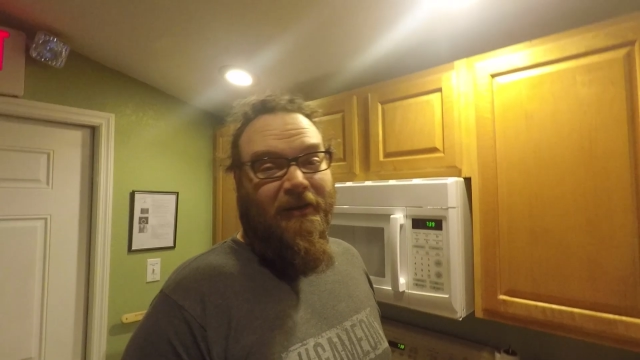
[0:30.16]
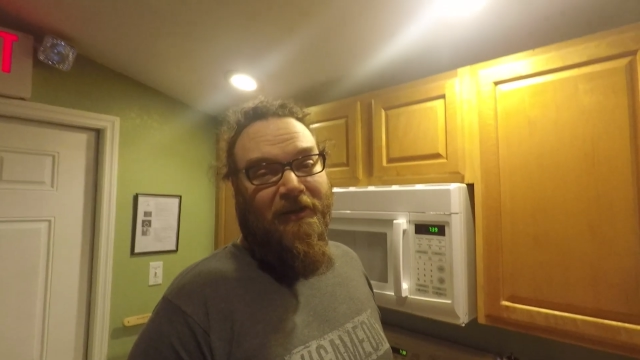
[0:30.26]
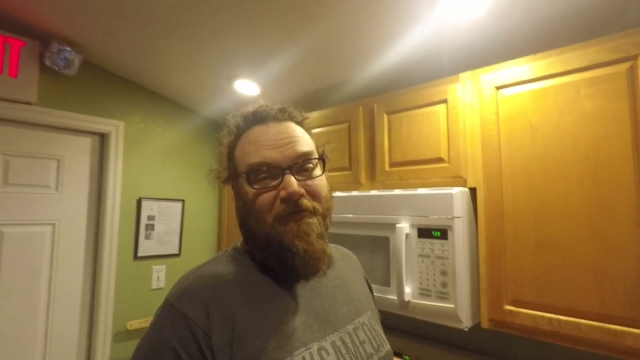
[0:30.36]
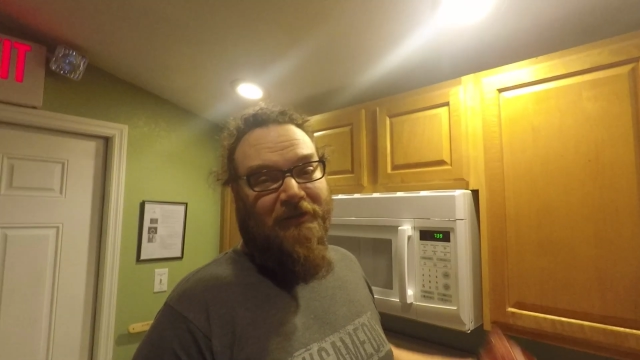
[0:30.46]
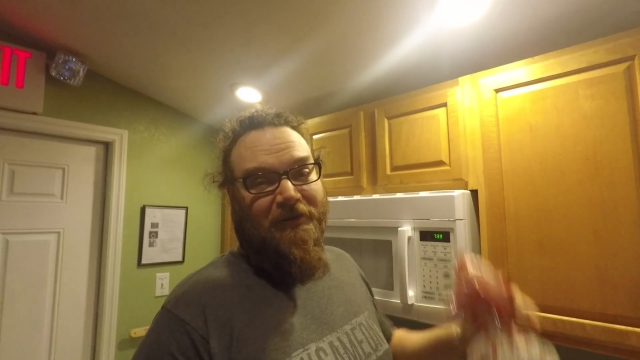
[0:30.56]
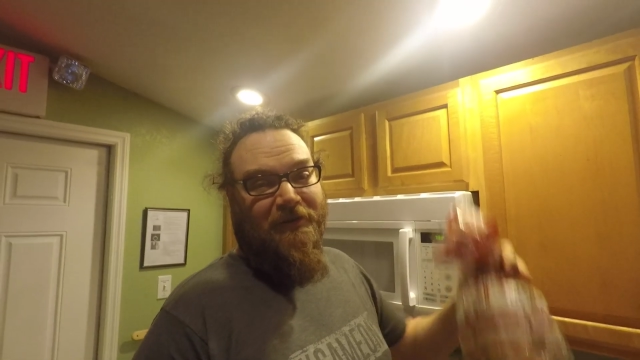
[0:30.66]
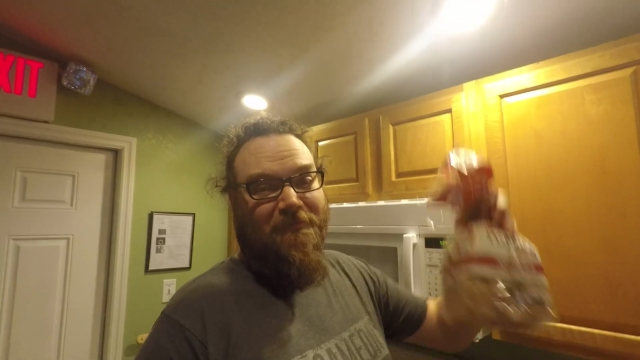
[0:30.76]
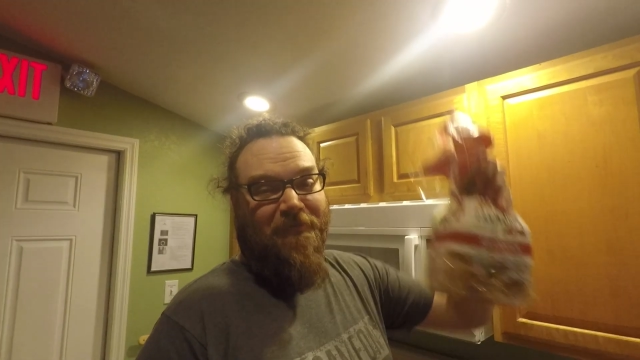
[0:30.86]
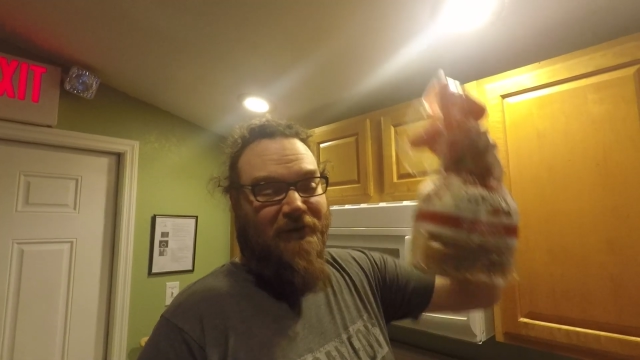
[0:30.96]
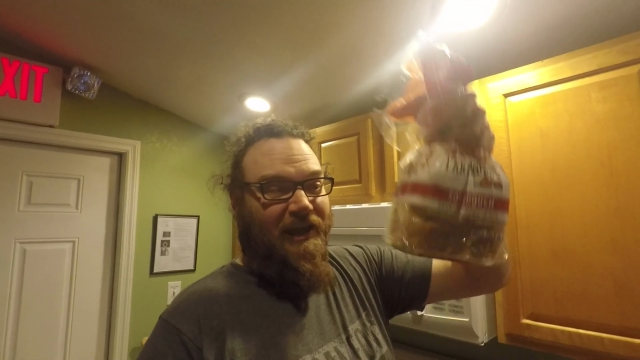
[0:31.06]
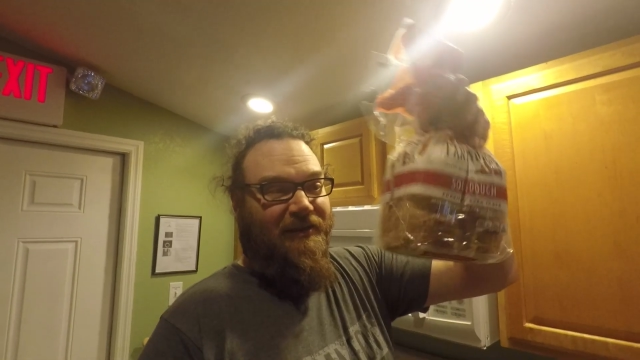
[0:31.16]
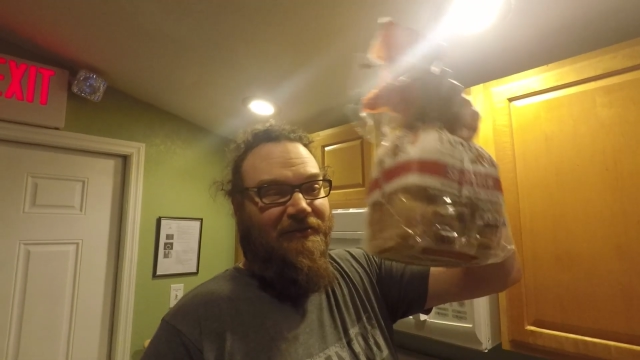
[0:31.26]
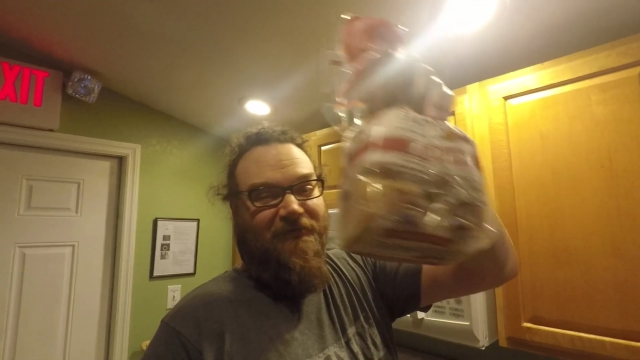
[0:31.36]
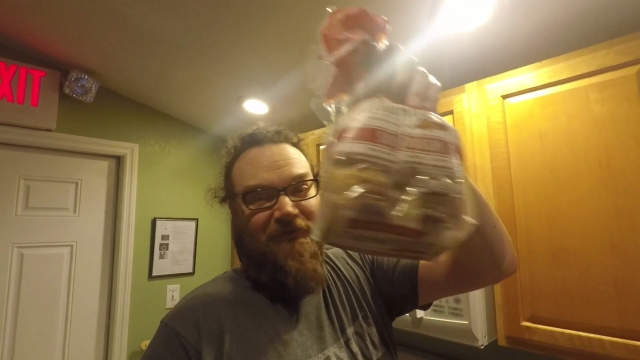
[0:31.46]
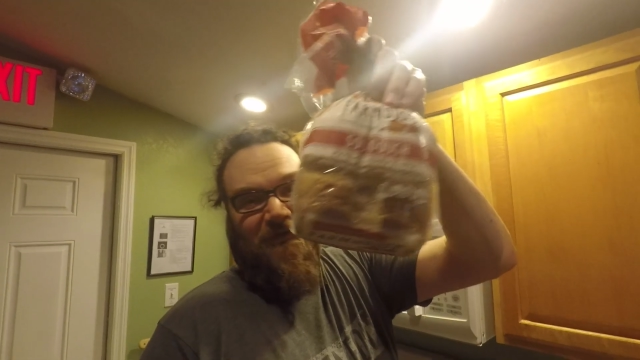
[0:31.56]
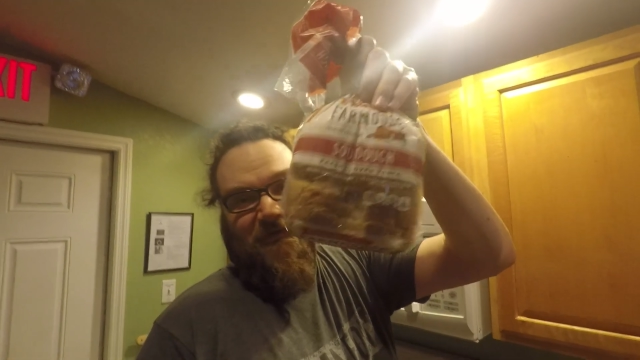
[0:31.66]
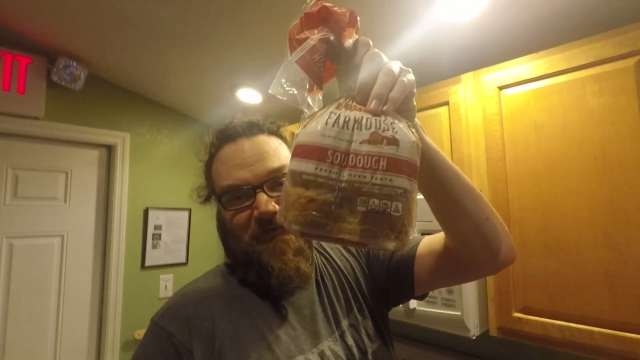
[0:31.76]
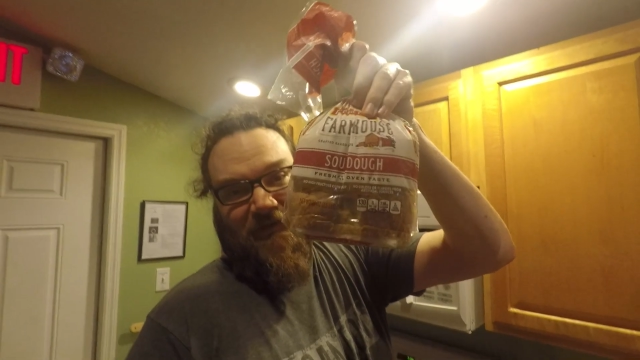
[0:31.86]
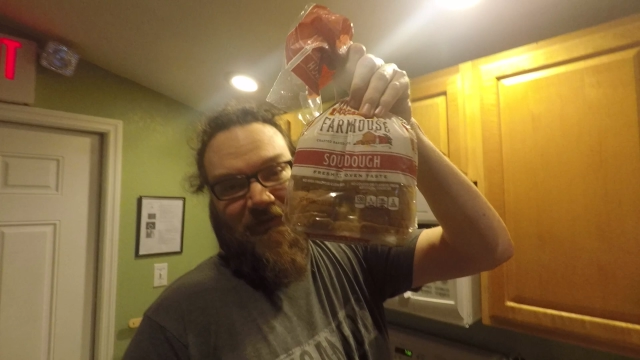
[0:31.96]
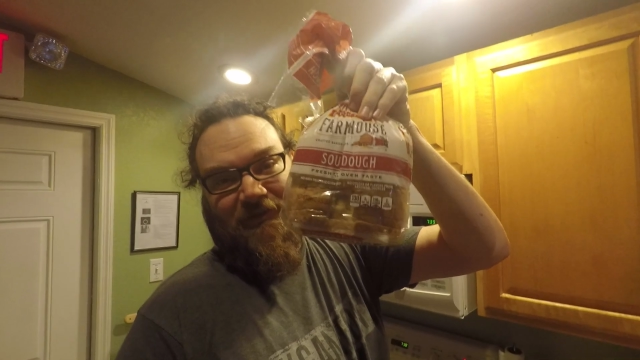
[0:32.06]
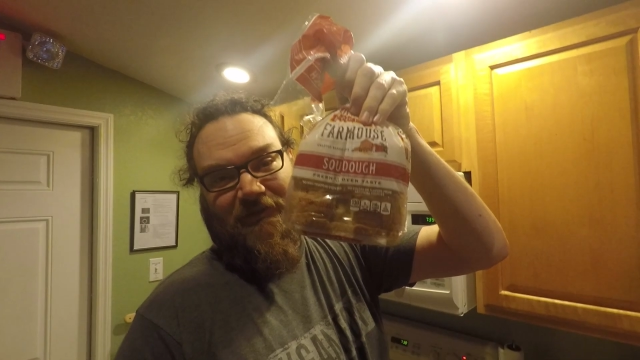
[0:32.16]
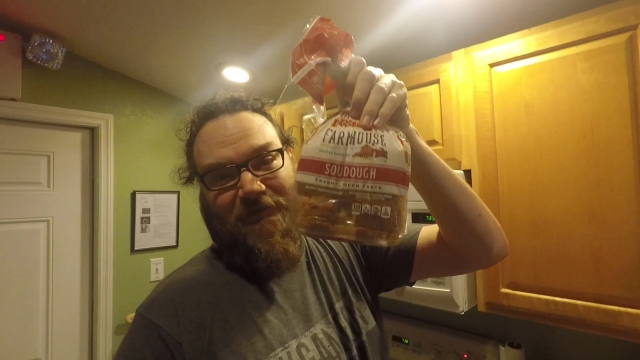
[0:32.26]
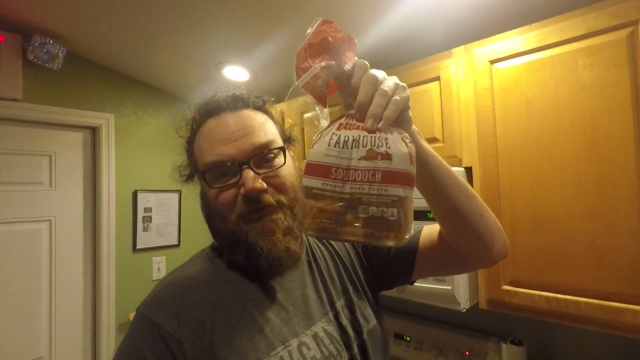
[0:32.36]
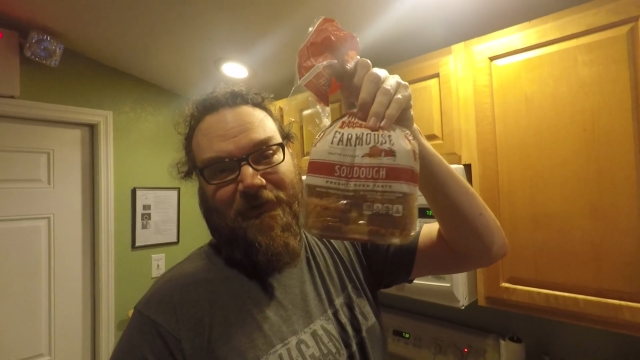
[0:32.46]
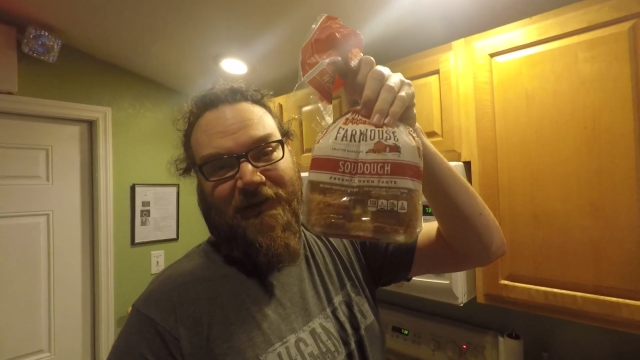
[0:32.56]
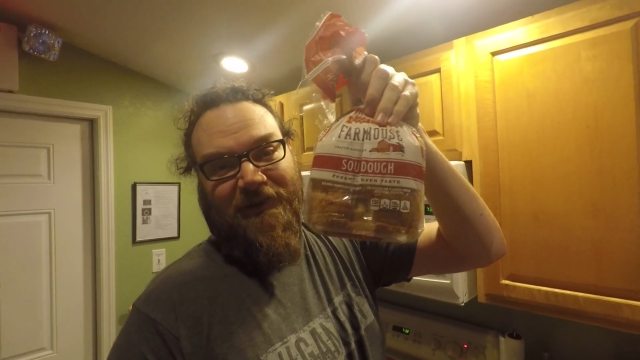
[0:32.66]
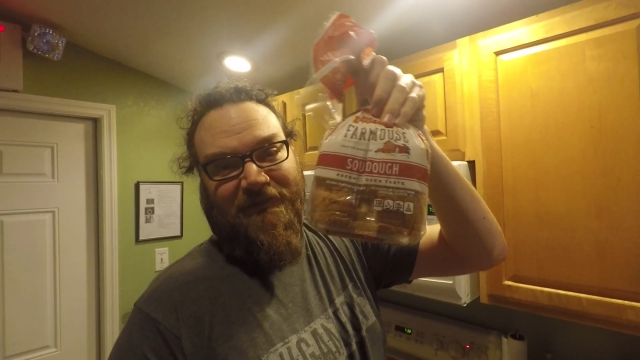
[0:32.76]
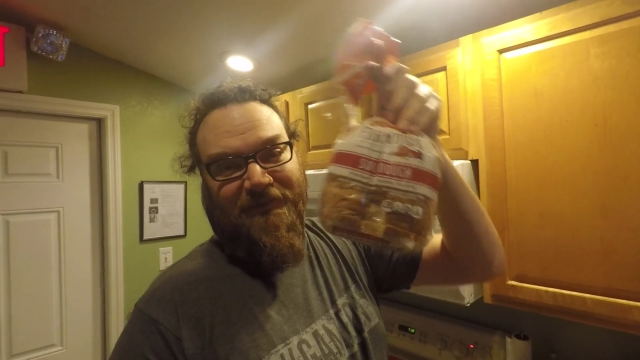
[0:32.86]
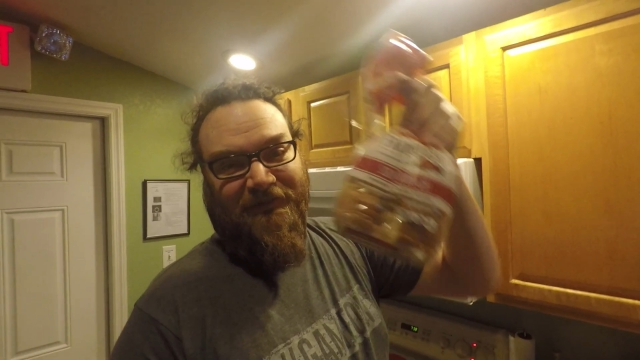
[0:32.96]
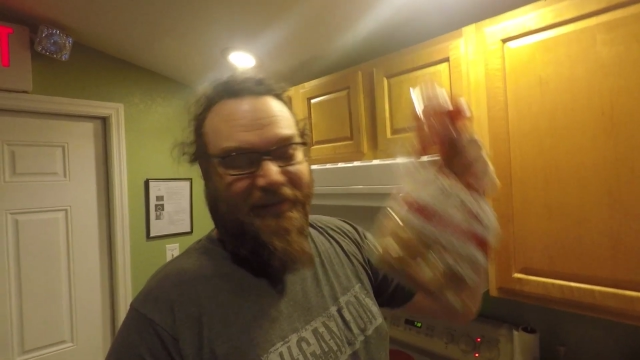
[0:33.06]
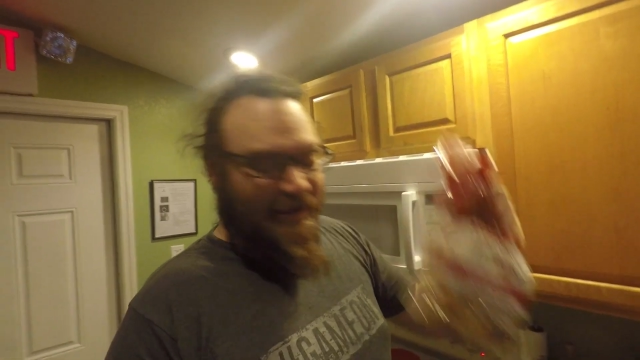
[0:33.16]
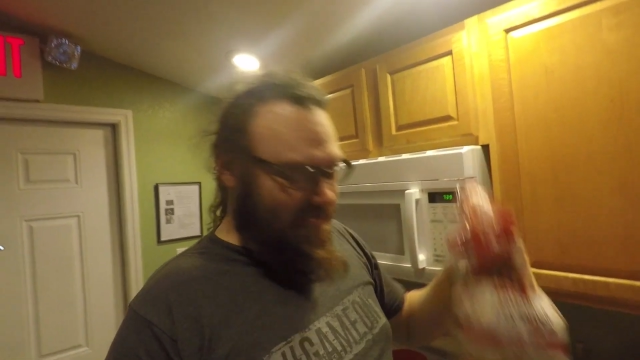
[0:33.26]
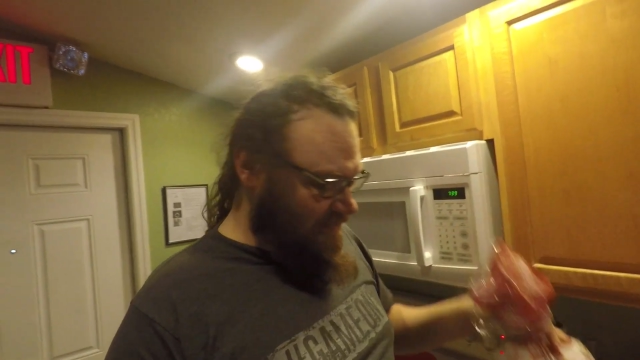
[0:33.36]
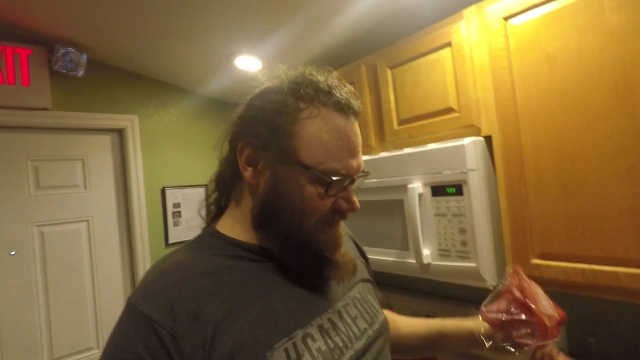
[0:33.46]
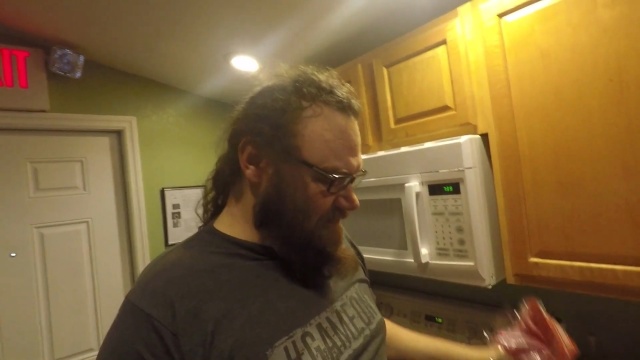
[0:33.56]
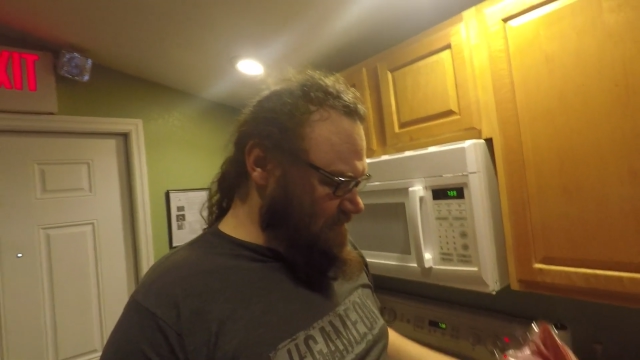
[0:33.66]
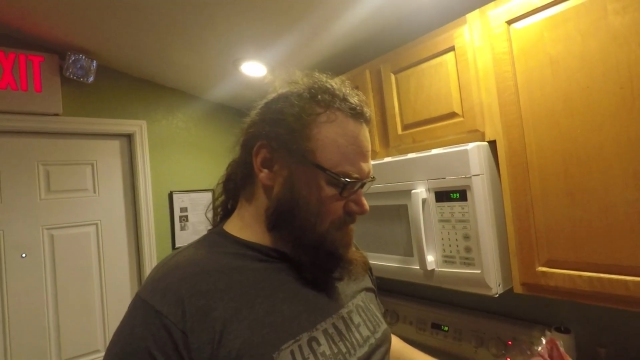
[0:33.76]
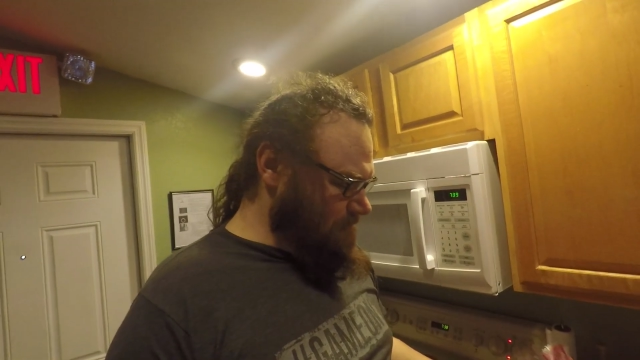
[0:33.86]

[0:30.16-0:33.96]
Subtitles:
gonna go with a good bread. We're going with some crazy sourdough.